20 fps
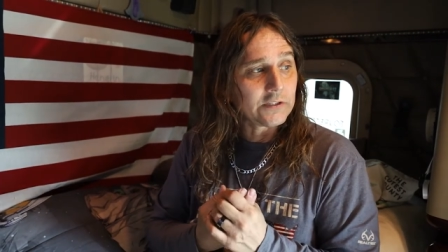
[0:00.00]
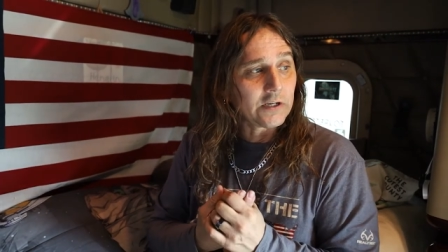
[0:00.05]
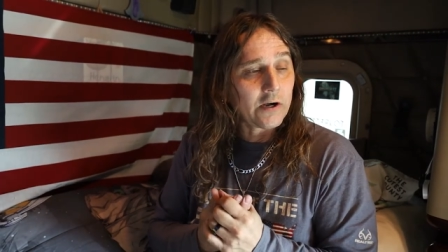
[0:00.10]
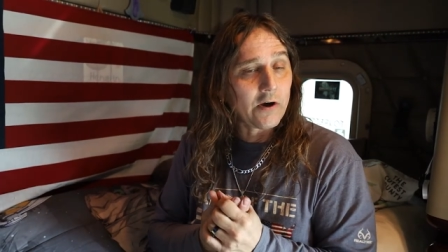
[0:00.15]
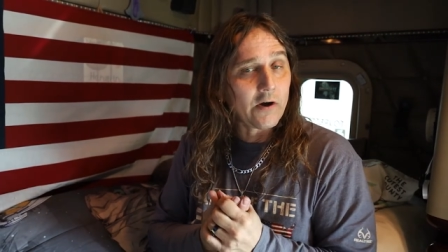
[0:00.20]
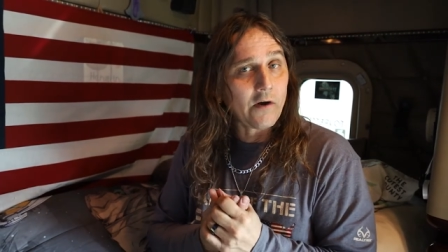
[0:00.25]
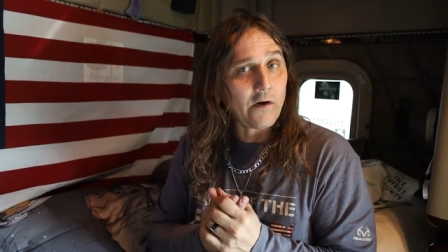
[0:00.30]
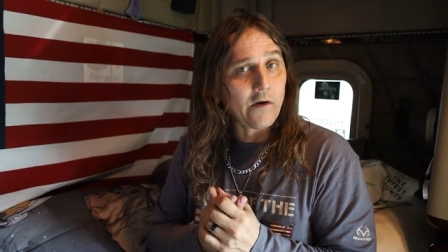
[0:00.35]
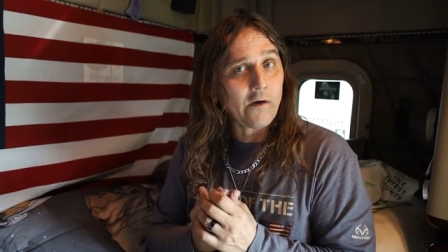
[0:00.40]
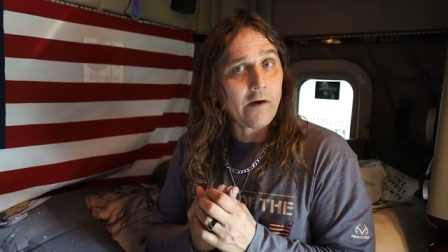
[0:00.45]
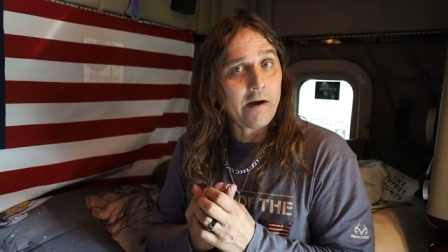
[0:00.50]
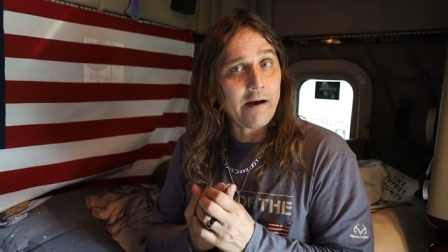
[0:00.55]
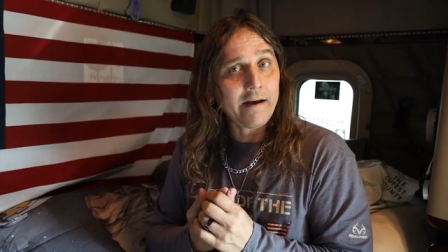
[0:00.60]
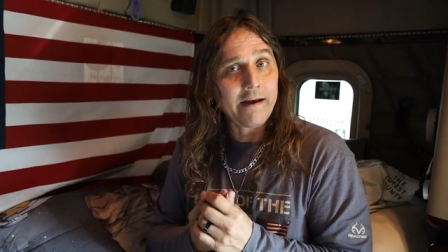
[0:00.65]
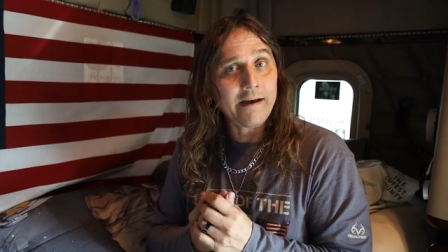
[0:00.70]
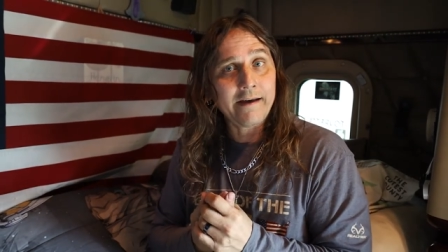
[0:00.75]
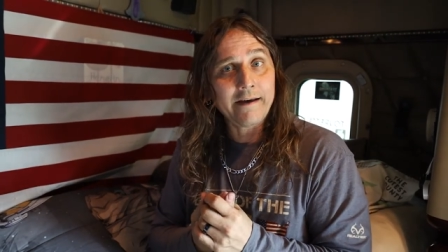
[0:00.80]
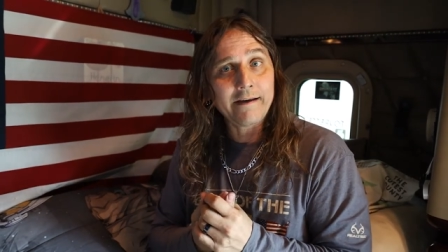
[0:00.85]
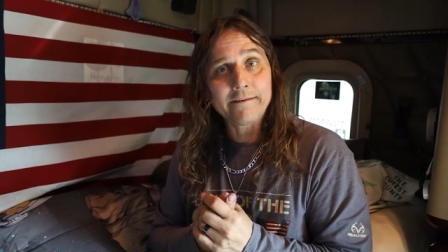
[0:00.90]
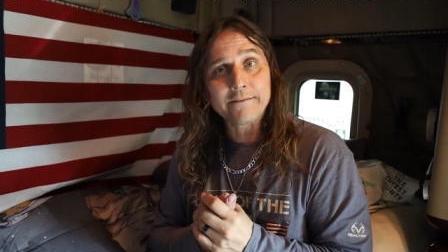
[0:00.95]
So
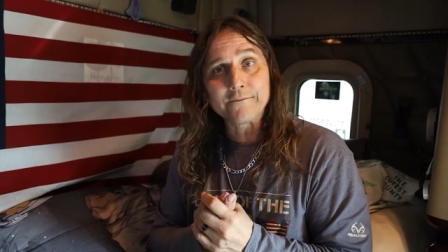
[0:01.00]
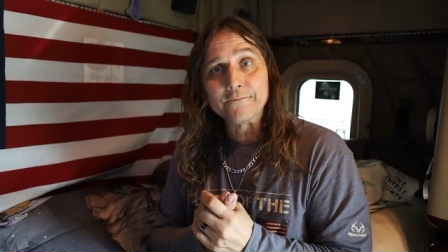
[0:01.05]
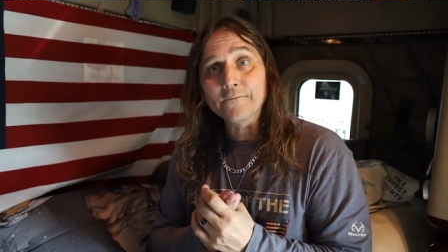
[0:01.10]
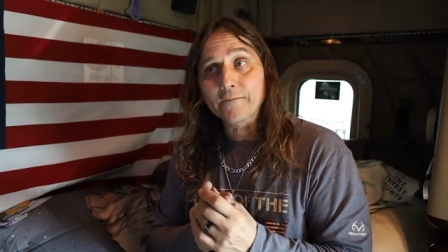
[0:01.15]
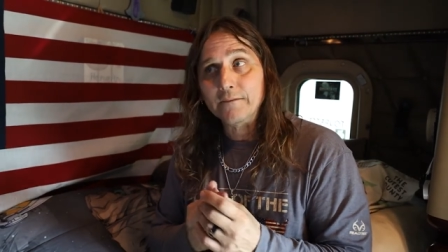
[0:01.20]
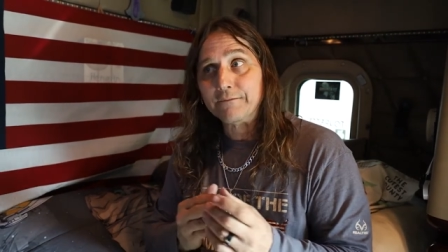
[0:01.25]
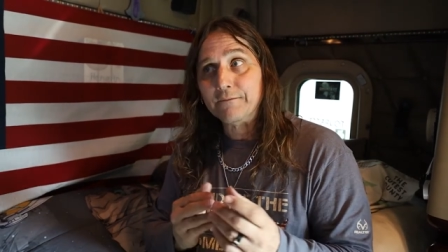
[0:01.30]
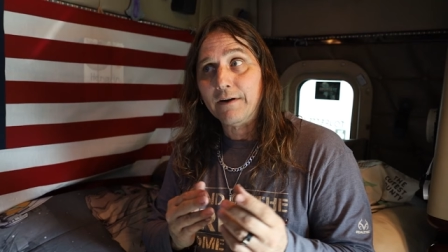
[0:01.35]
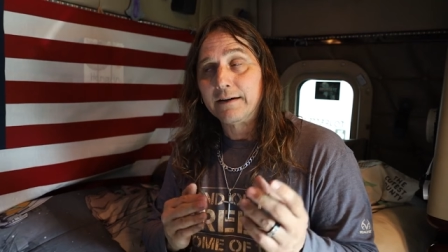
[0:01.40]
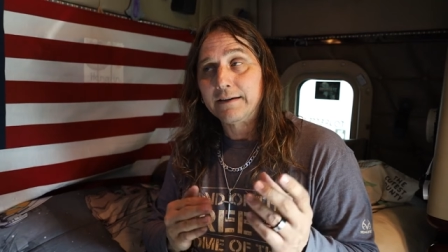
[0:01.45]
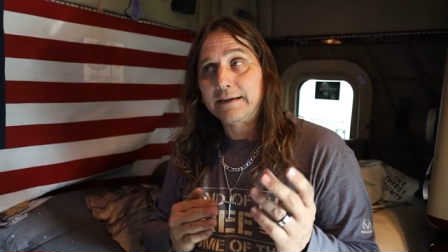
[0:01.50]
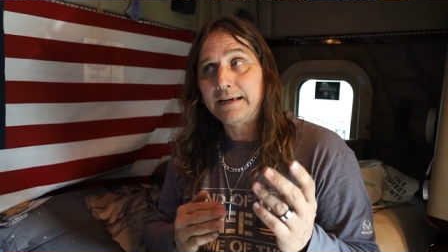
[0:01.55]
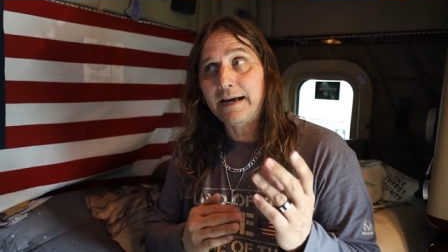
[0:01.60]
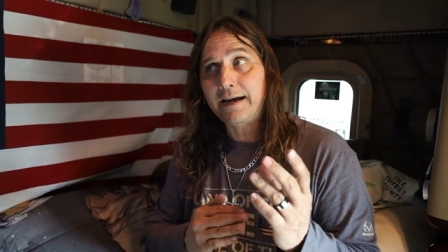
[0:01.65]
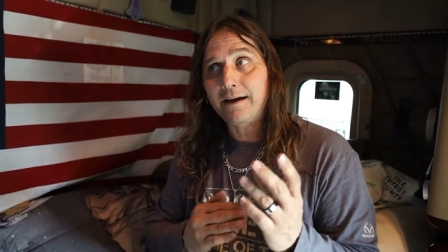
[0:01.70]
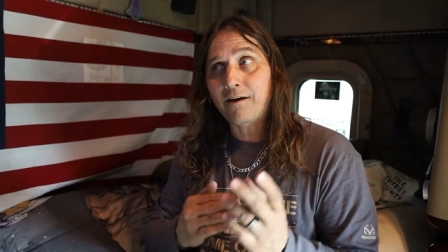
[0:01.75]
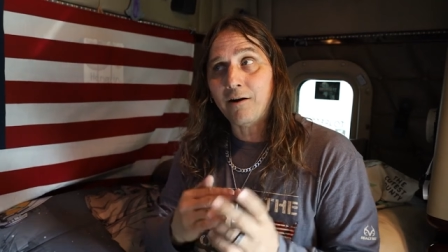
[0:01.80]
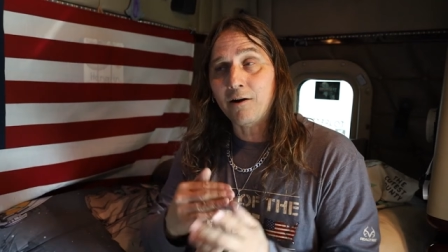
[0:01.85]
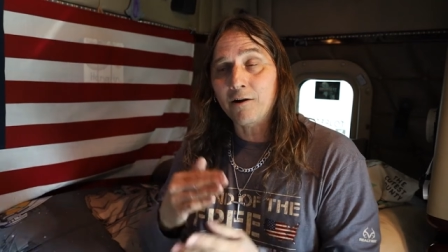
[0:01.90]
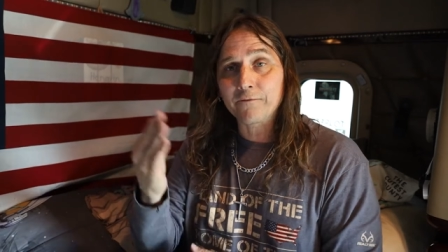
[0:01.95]
I
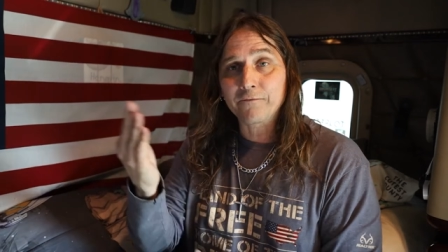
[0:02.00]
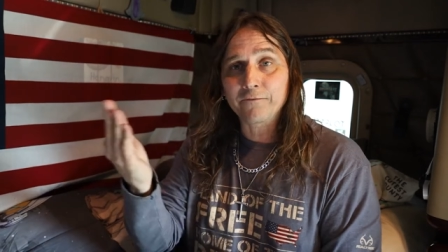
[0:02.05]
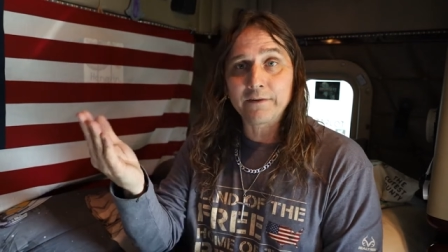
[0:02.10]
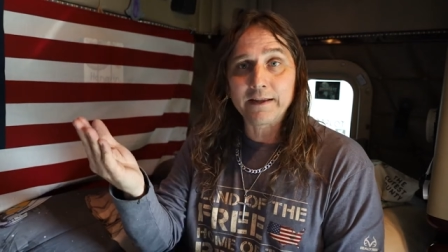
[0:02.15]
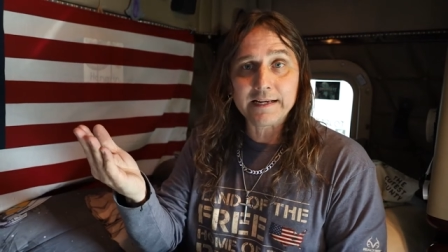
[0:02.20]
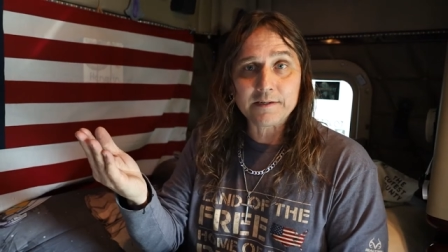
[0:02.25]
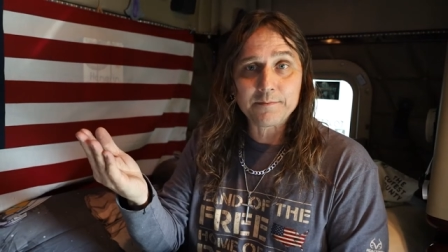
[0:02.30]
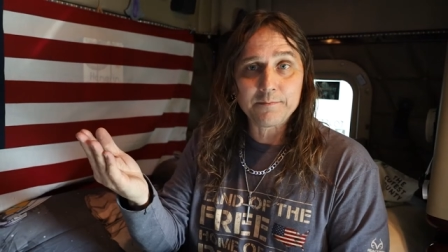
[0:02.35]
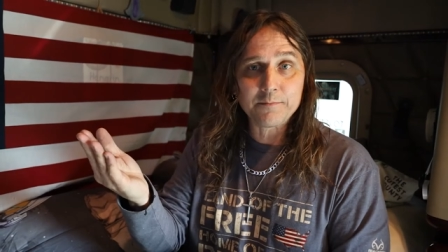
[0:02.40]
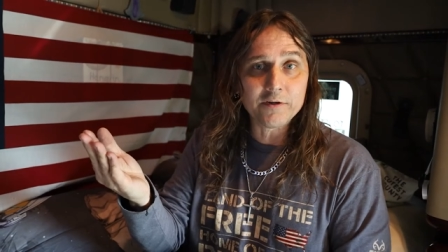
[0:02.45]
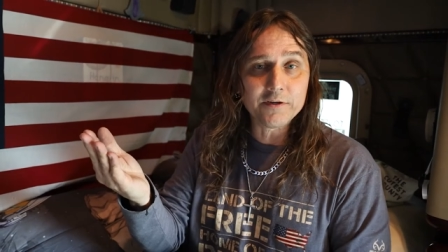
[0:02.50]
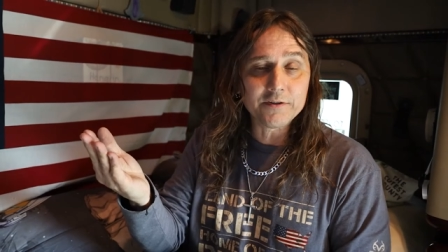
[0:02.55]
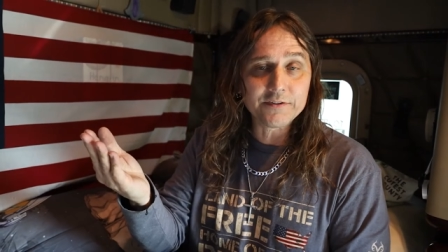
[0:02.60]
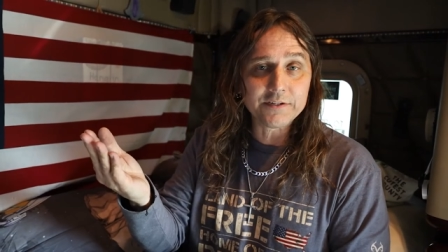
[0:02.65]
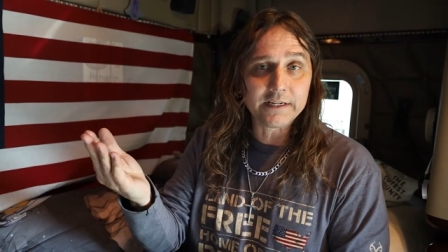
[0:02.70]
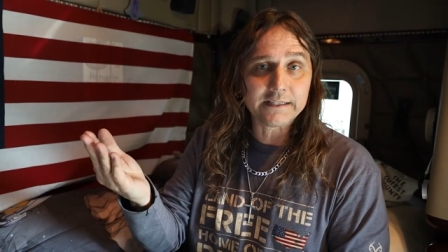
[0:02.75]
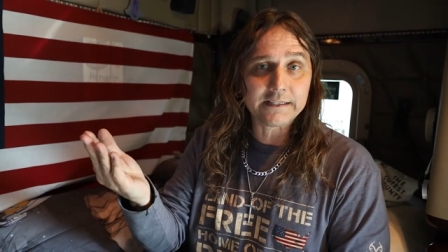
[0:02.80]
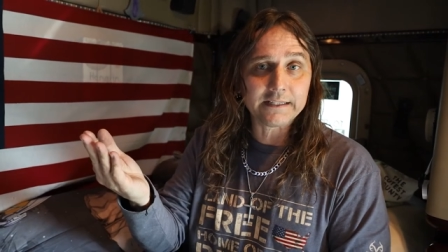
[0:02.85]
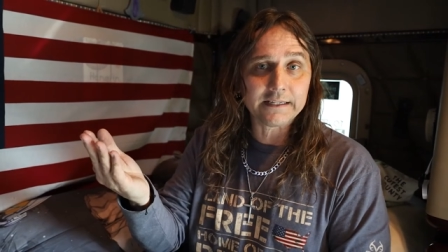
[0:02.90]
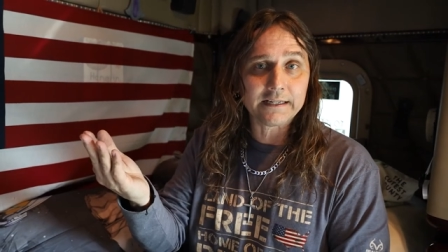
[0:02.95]
got Artflex
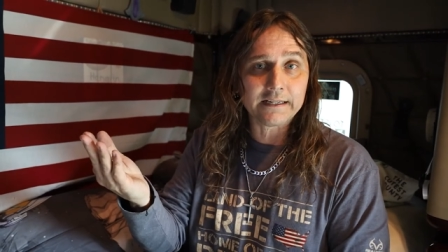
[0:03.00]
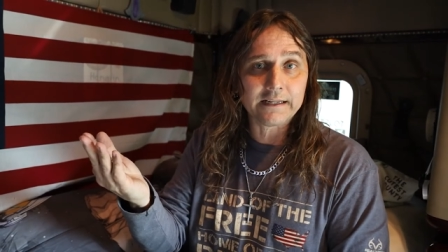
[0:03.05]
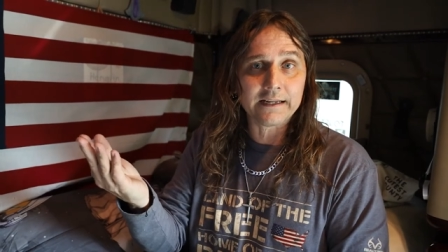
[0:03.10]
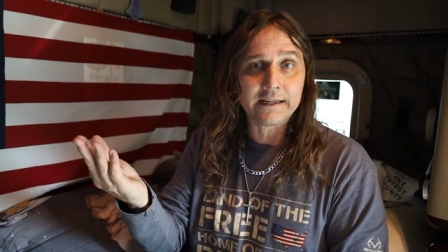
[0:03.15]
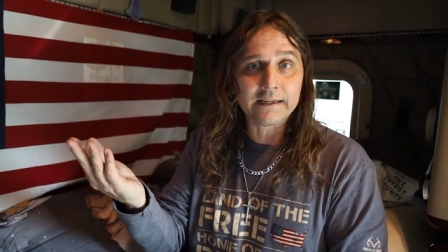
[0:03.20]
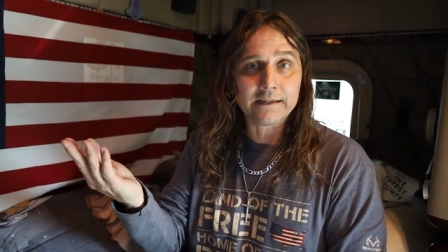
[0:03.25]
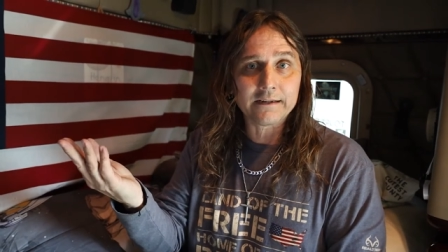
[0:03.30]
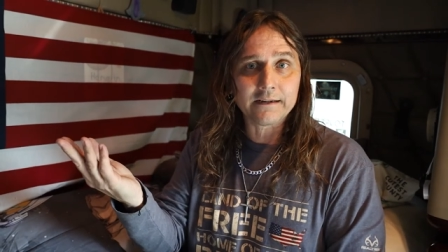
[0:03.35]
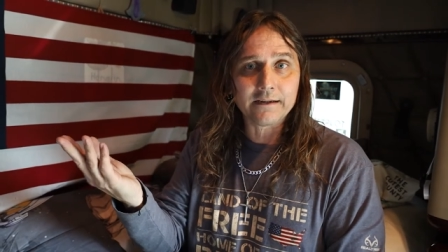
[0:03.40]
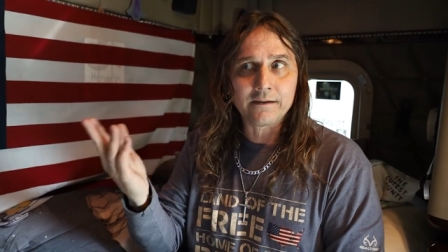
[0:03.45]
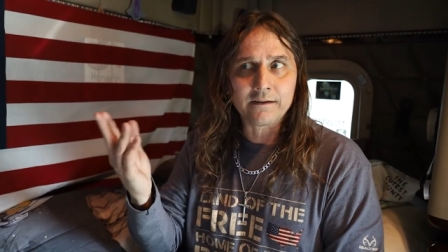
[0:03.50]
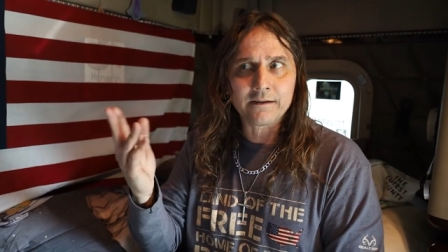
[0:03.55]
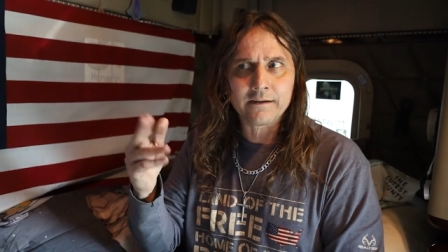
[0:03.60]
music that I,